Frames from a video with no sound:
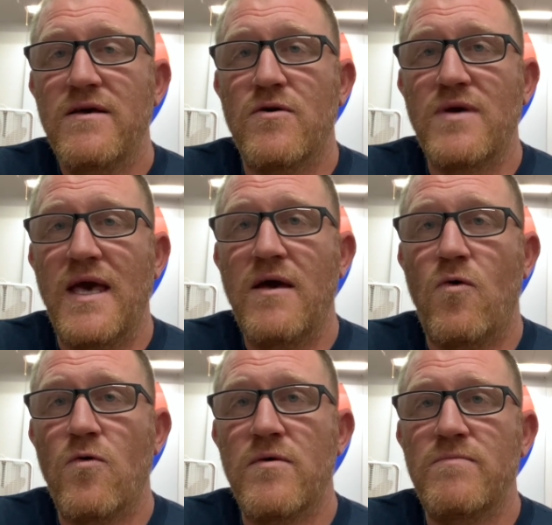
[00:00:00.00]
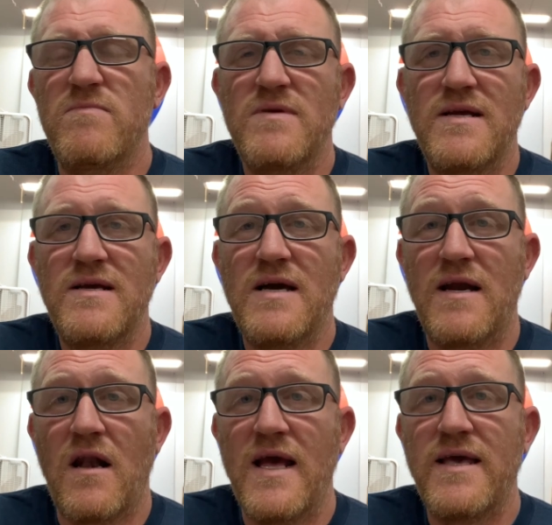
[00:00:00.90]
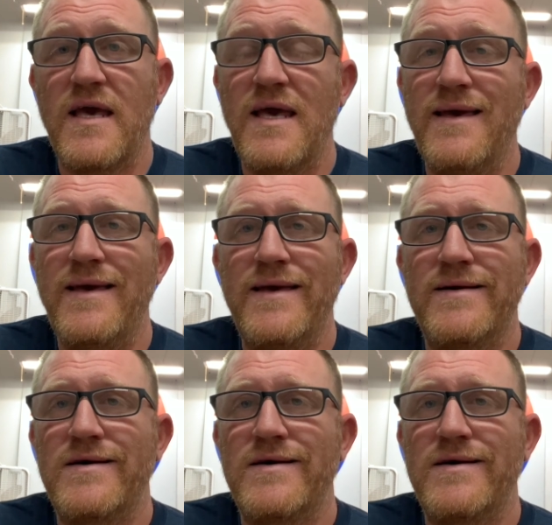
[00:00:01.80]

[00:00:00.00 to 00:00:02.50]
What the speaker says: okay, or kind of like a